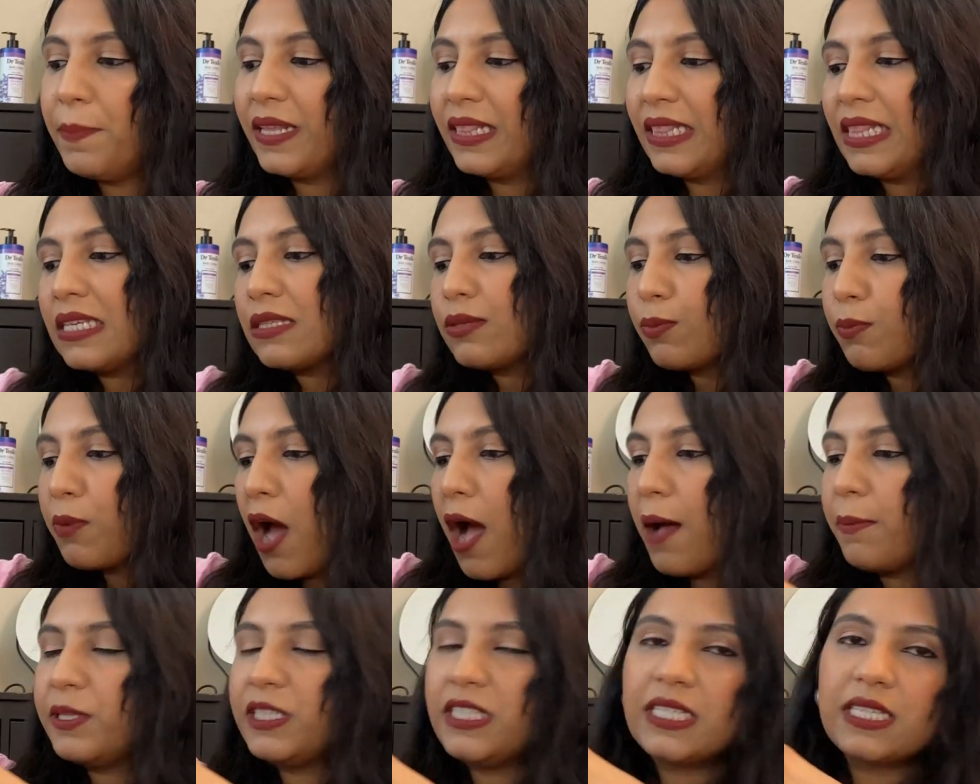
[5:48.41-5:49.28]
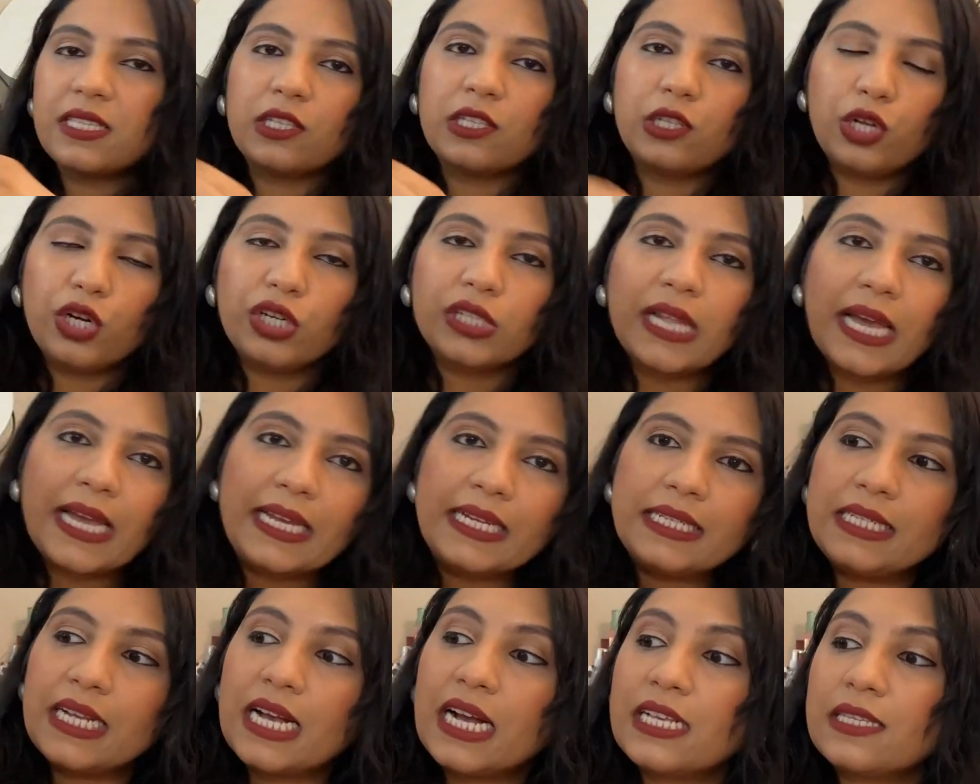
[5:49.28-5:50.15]
but this one probably doesn't look like
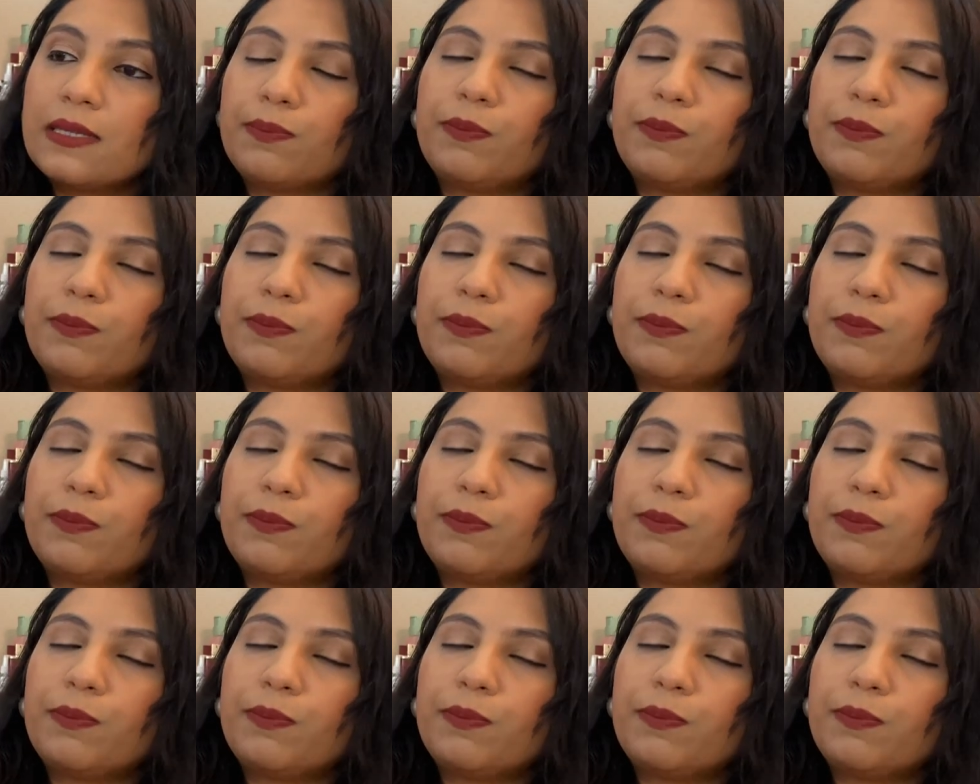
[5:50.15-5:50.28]
it does,